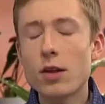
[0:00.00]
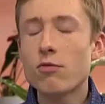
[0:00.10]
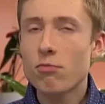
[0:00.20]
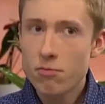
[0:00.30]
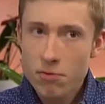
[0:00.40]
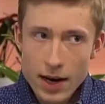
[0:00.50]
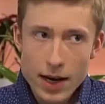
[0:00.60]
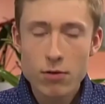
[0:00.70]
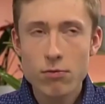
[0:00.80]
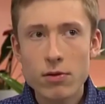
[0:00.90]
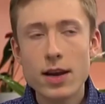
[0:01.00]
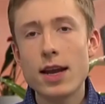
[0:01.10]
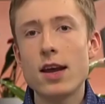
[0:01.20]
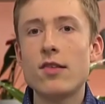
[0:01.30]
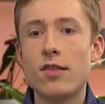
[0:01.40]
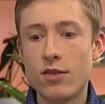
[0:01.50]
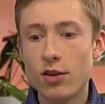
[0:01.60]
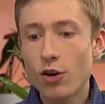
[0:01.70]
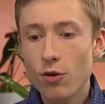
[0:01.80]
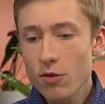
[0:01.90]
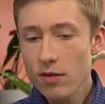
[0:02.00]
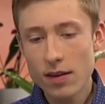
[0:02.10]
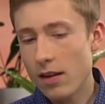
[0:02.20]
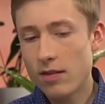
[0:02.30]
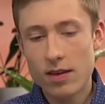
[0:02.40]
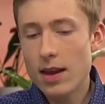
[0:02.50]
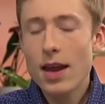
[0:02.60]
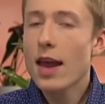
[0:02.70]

Um, it's really, really easy to use and there's